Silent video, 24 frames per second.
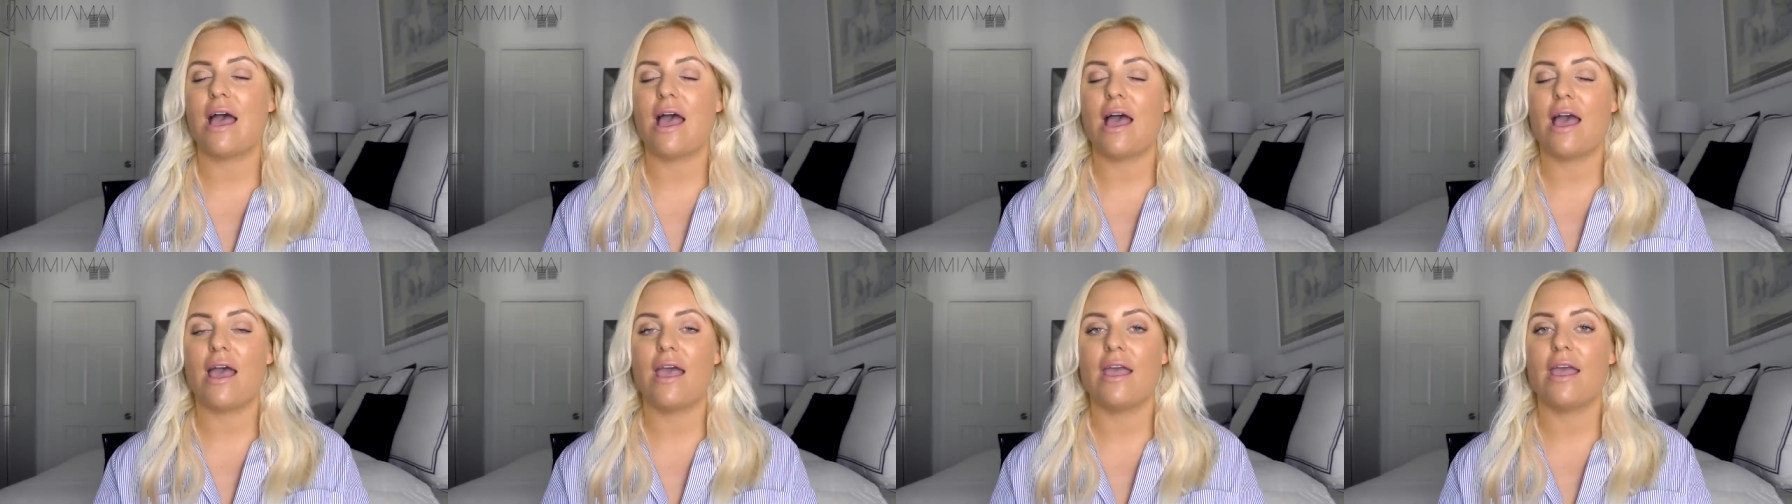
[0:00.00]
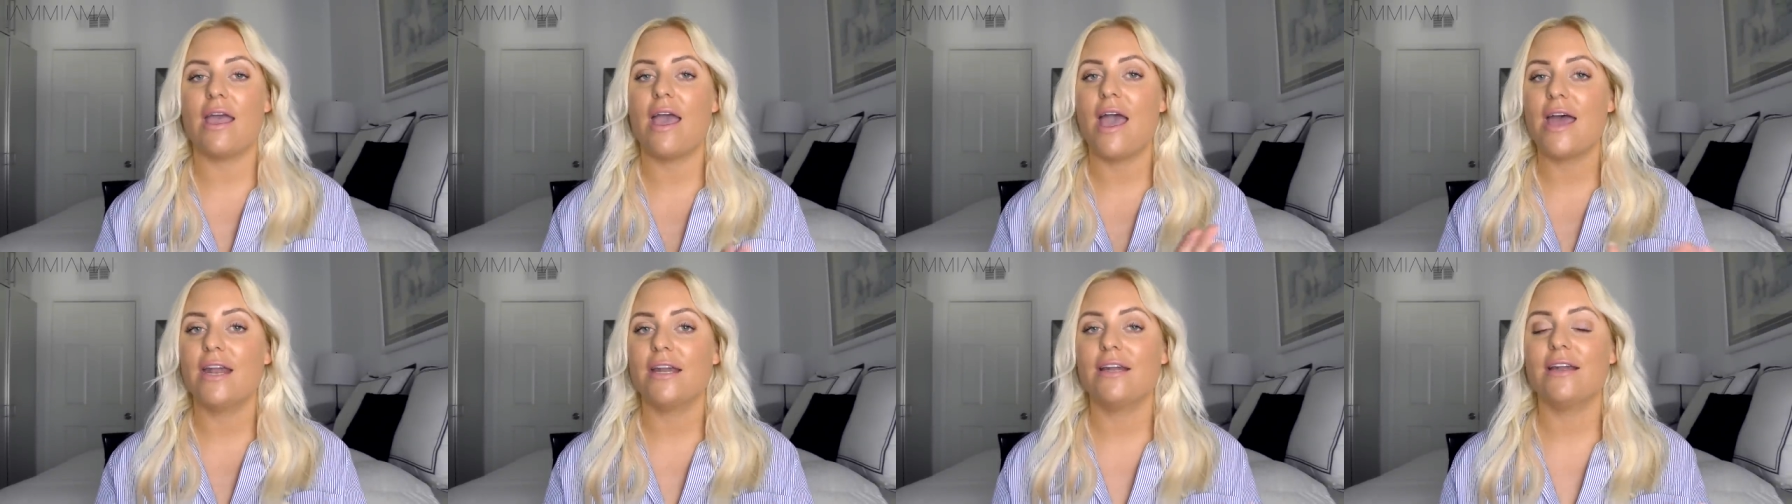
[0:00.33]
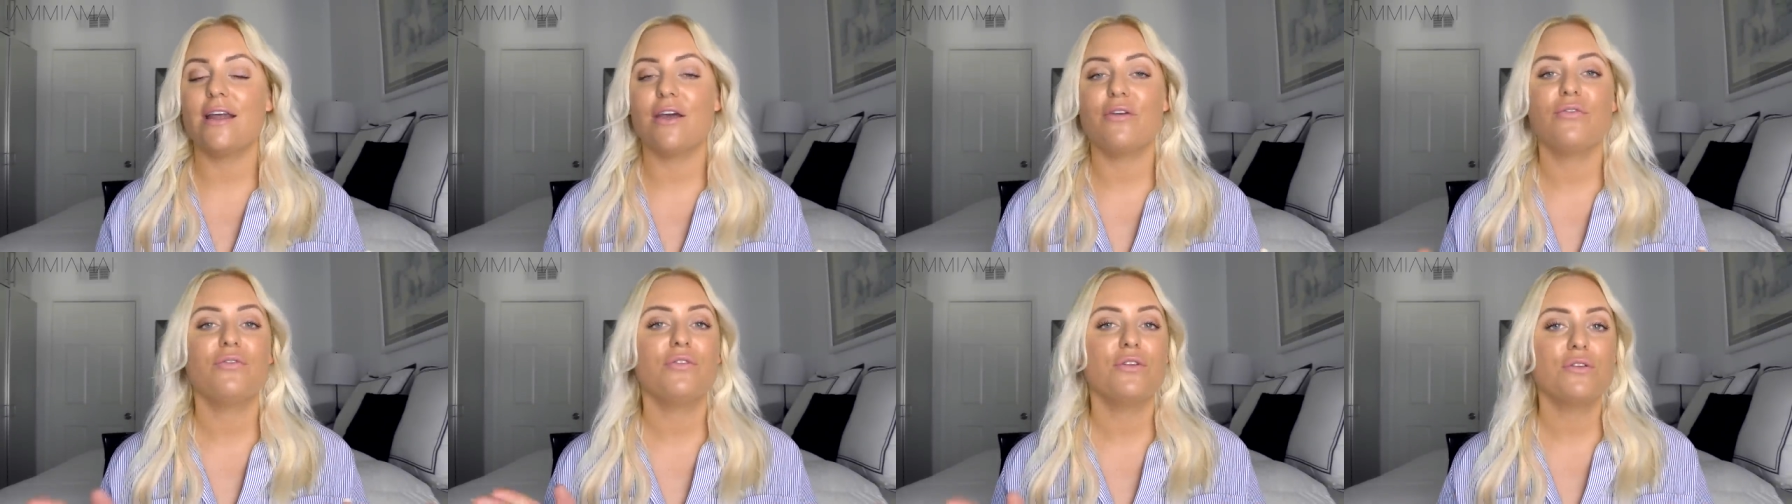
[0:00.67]
I added
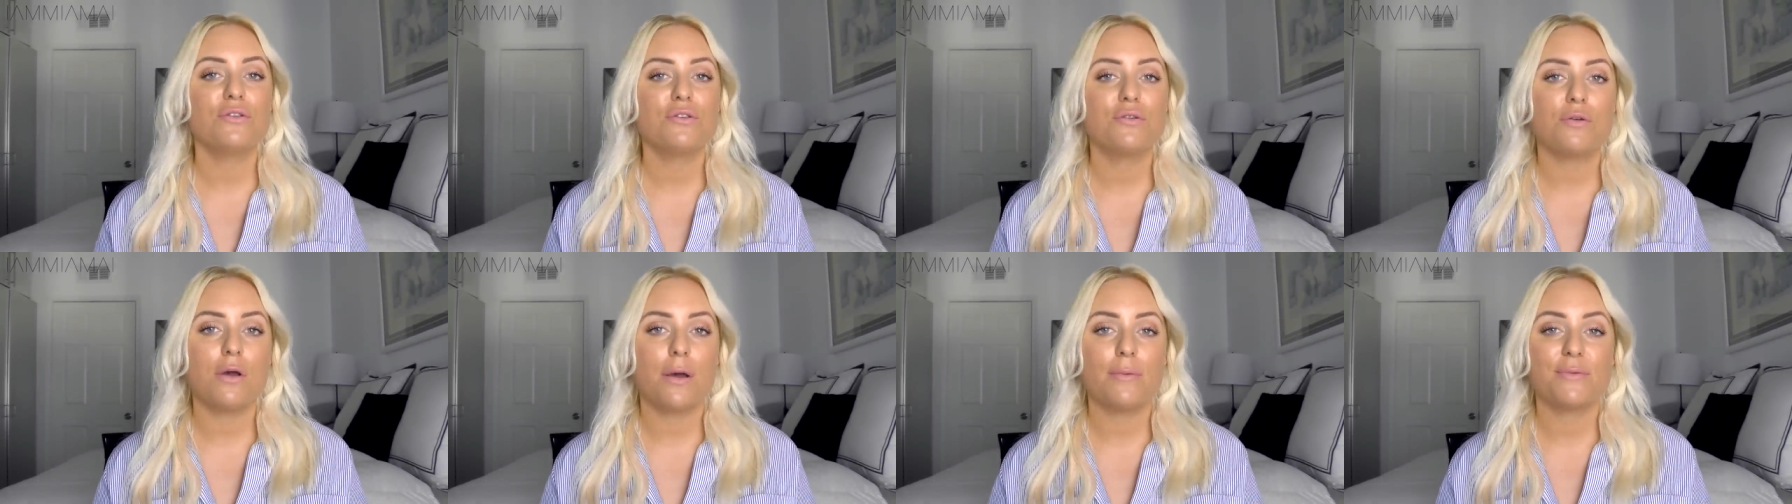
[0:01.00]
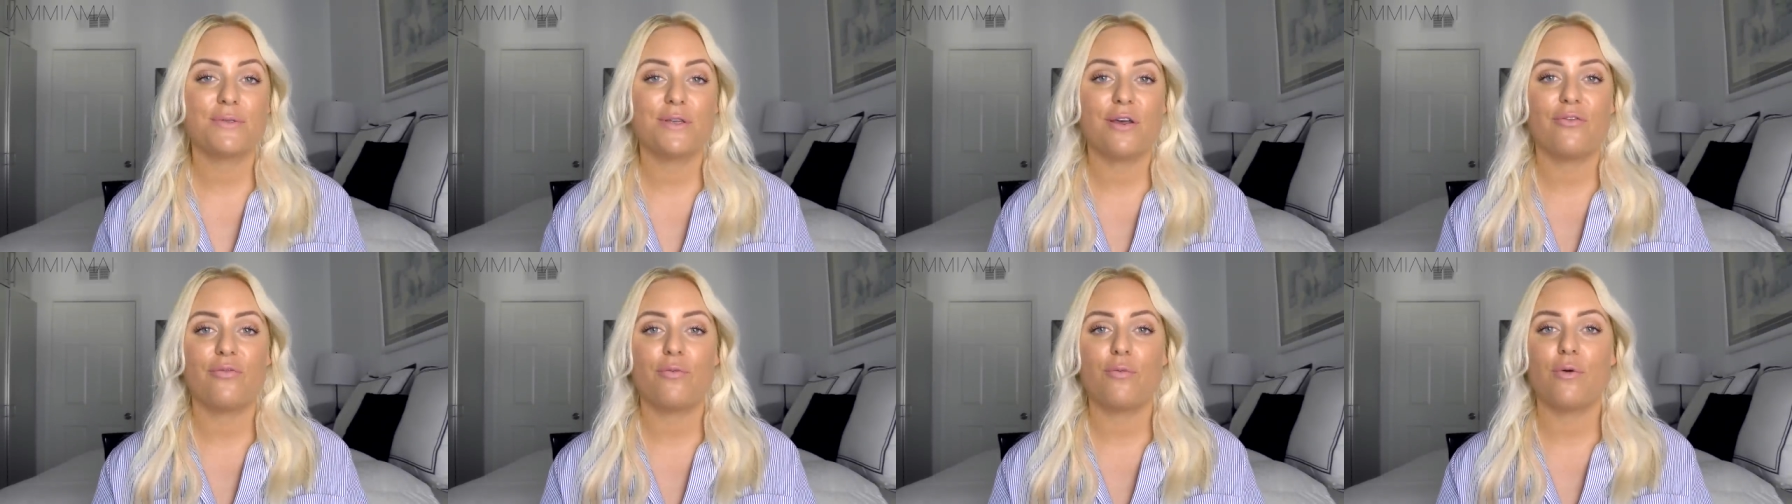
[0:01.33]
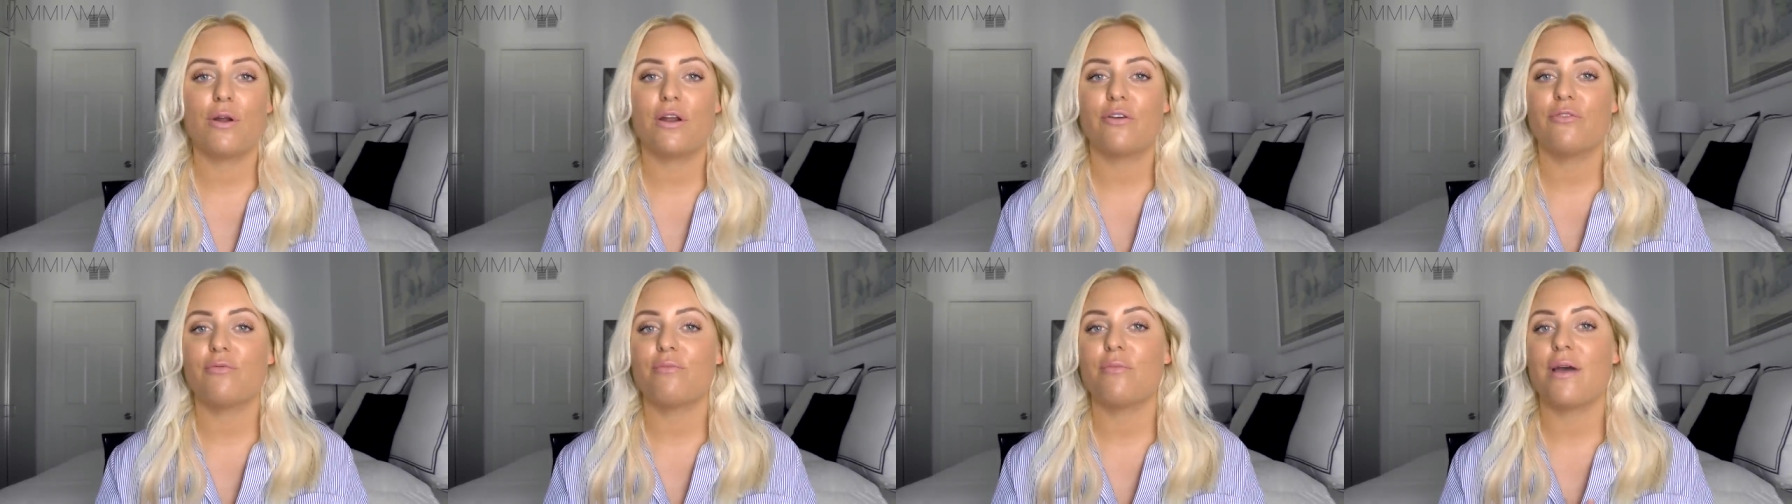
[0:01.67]
a few drops of
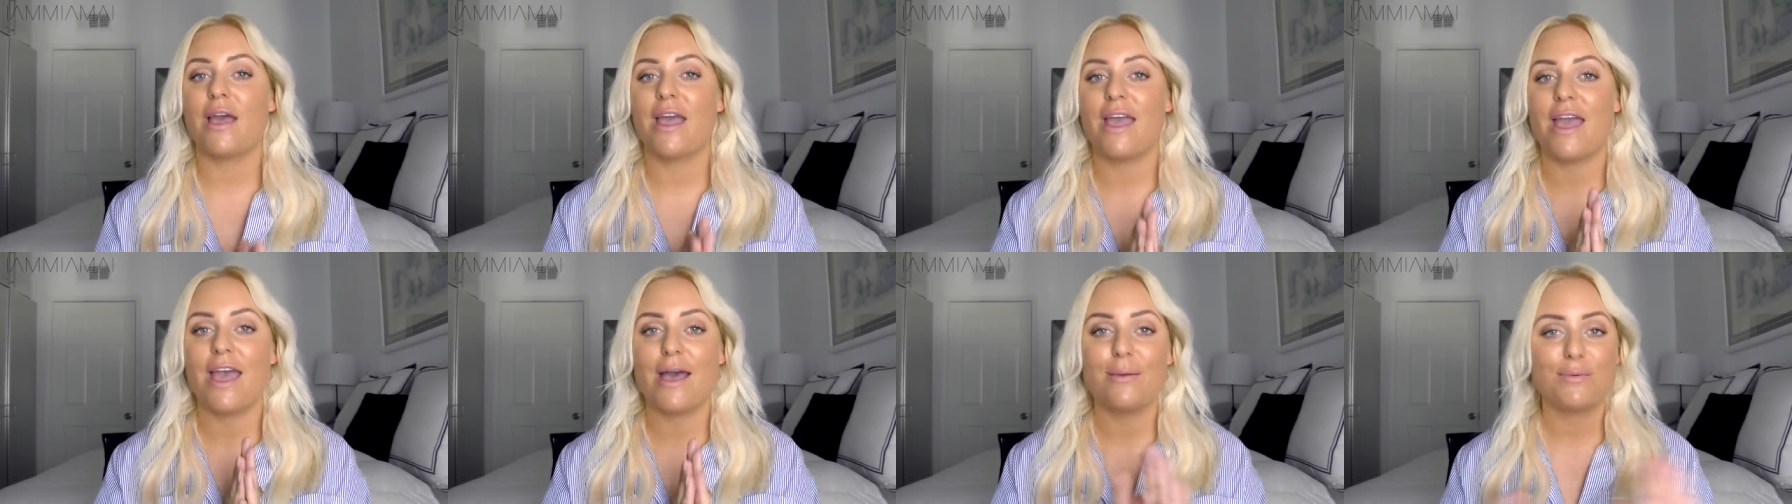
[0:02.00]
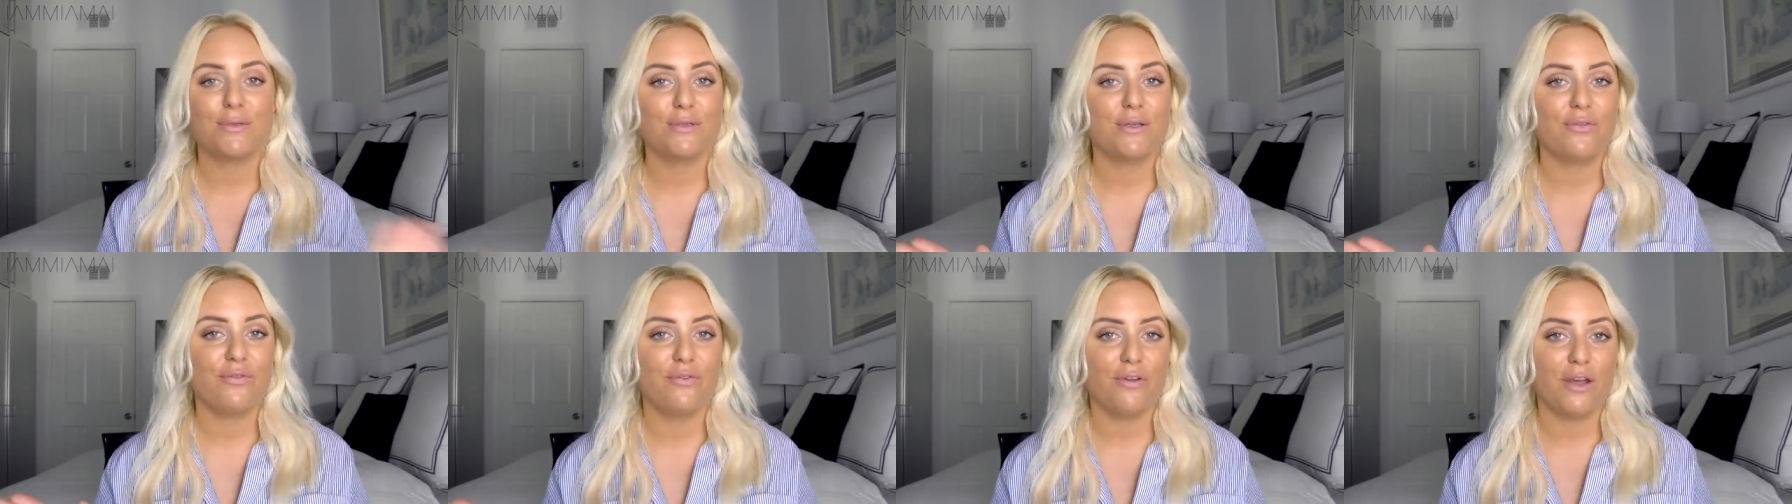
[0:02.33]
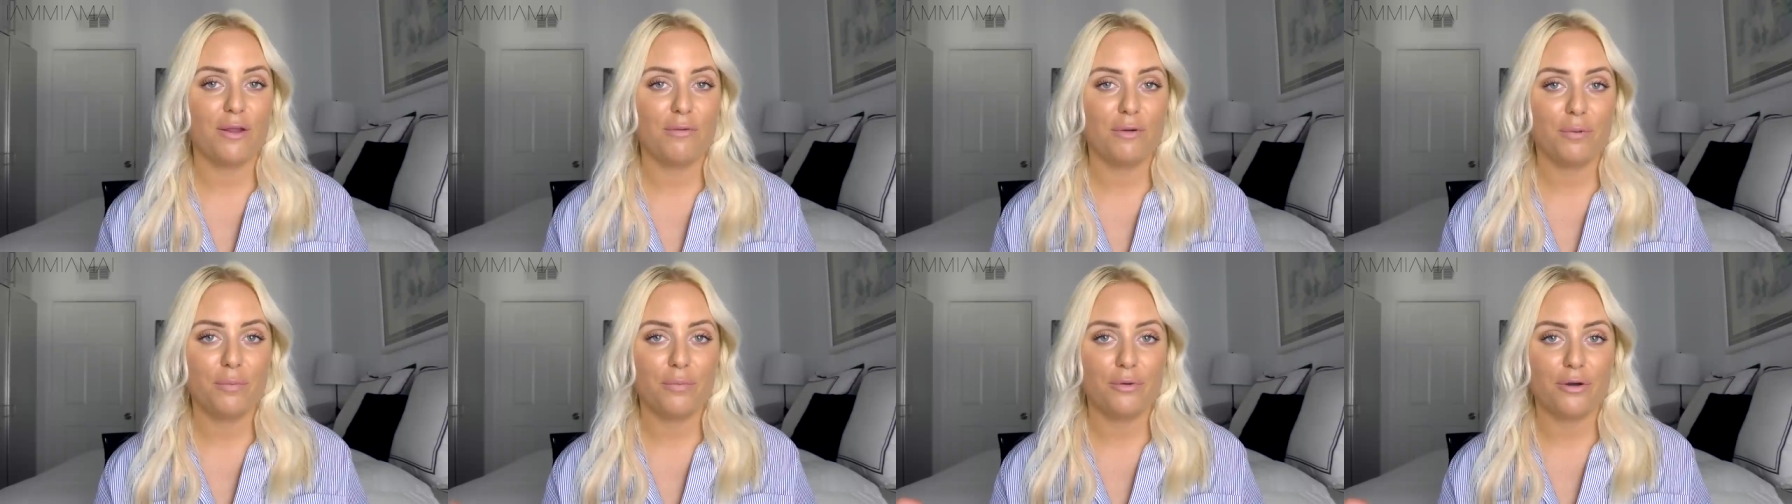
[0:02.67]
one of my absolute
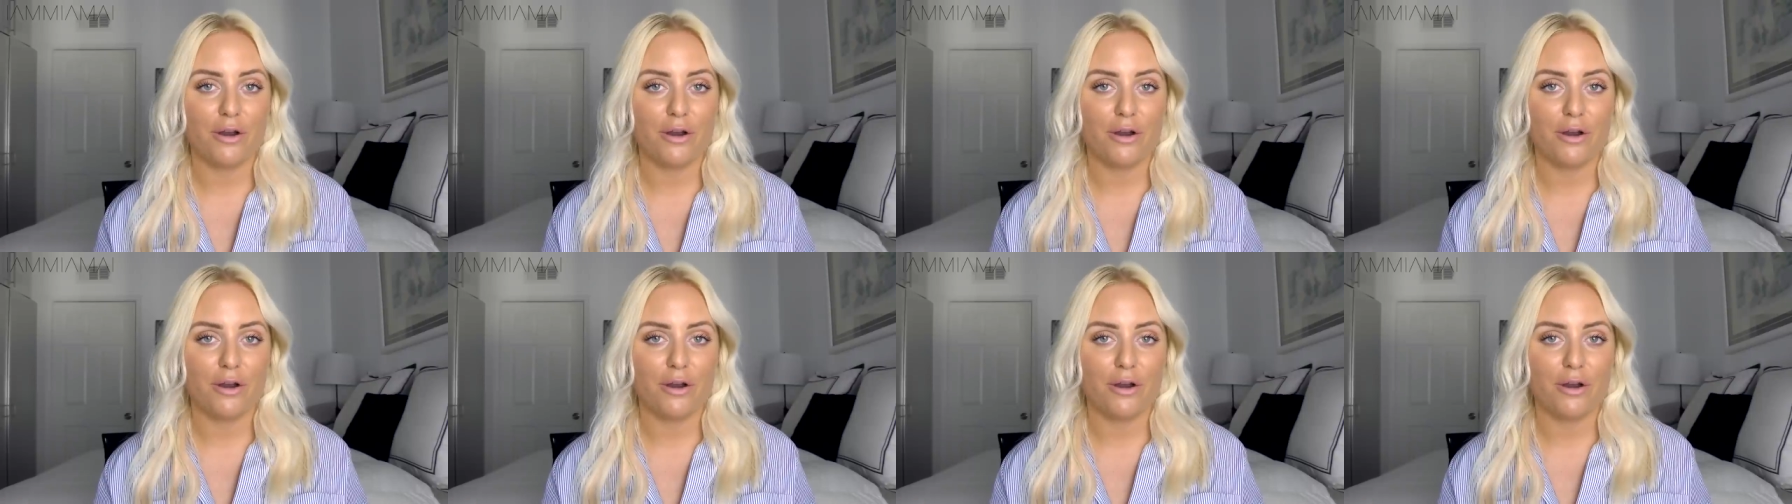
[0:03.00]
favorite